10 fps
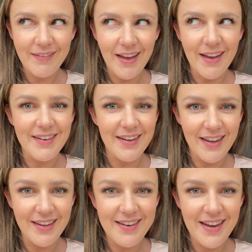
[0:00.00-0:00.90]
I
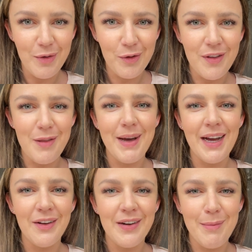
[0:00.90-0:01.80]
did. And also the
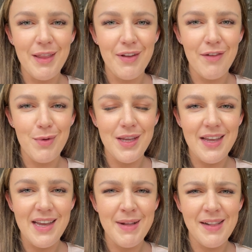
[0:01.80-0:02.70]
barcode number they've given me in
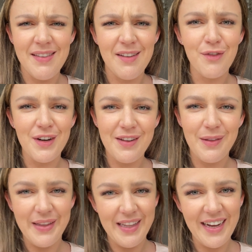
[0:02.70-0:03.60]
the email is different to the
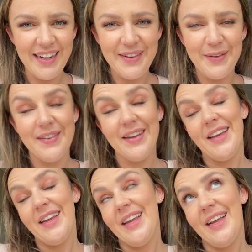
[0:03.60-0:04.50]
one that I used.
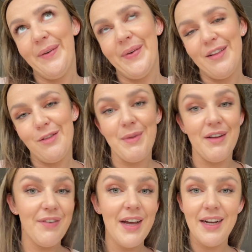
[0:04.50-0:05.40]
Anyway, so I'm like,
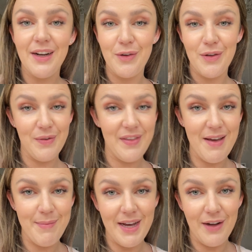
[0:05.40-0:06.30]
fine, I'll use
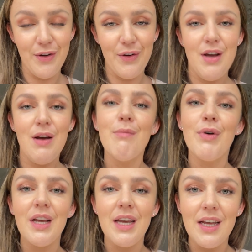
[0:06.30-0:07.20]
that barcode,
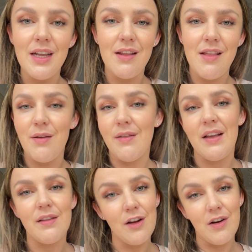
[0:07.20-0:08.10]
put it in. And then it was
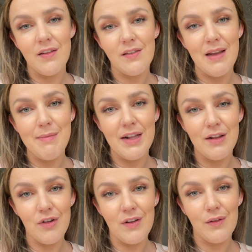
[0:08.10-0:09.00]
like, sorry, this email
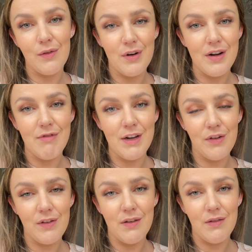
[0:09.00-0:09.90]
address is already
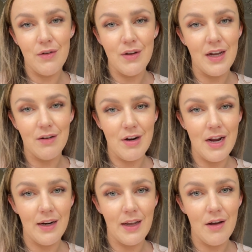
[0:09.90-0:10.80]
registered, so you can't
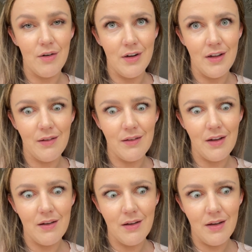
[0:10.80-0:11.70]
create an account on it. So I was
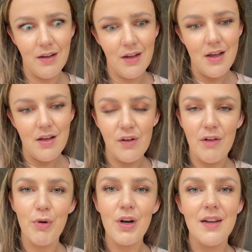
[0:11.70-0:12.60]
like, Ugh. So I
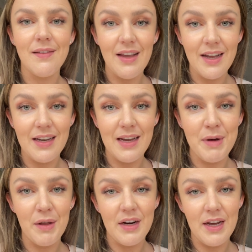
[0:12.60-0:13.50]
put a second
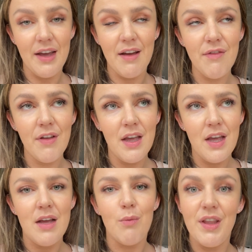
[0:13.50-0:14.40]
email that I have
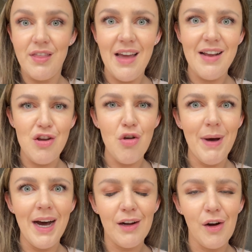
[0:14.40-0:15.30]
with that new
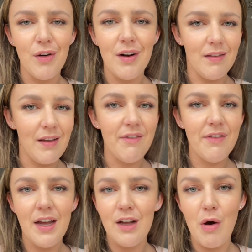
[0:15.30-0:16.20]
barcode and it's like,
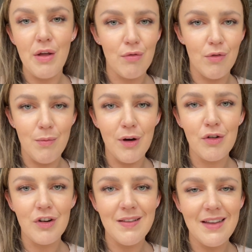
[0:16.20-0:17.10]
fine, going through the
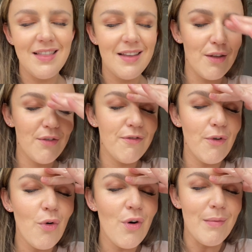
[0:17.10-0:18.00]
motions. And then the
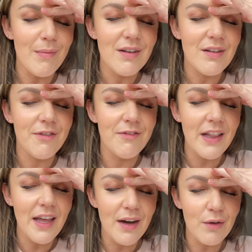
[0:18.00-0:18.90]
form to
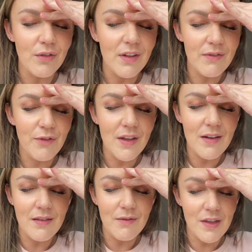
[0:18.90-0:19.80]
fill out this, for
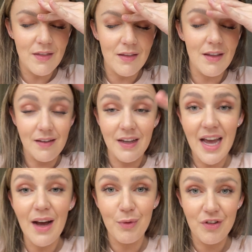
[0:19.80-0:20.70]
this, this
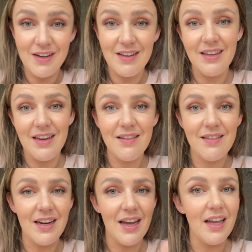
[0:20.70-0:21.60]
account, which I did
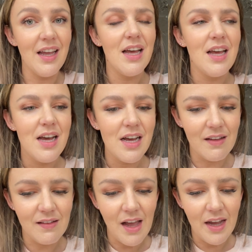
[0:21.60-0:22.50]
yesterday,
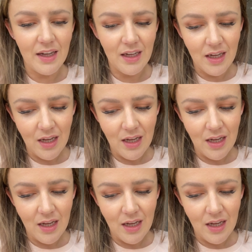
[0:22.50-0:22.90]
is like,